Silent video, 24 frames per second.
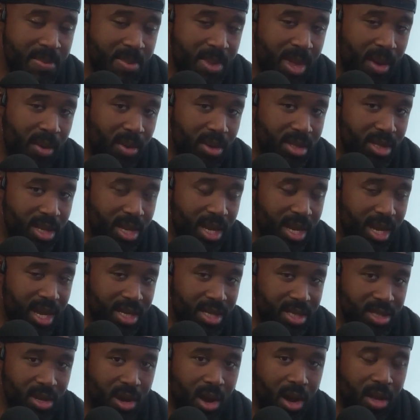I went and I
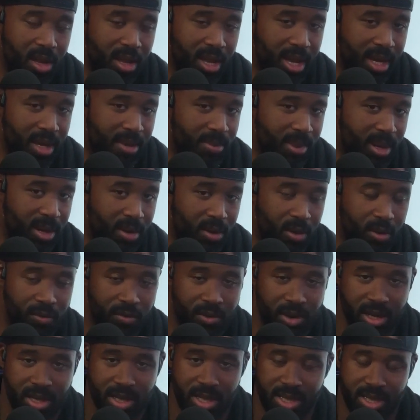saw like my
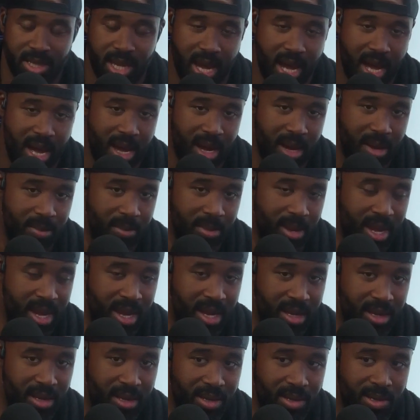girlfriend at the time
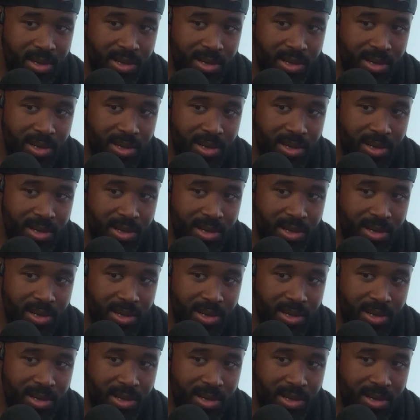and